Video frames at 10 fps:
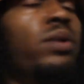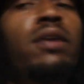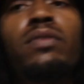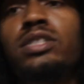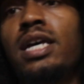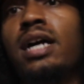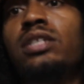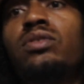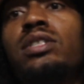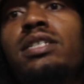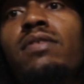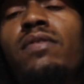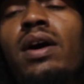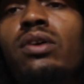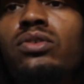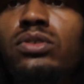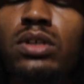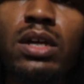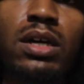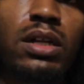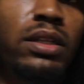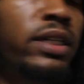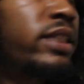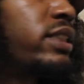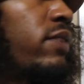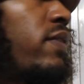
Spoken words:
Whatever sign is on the 7th house, look in the 7th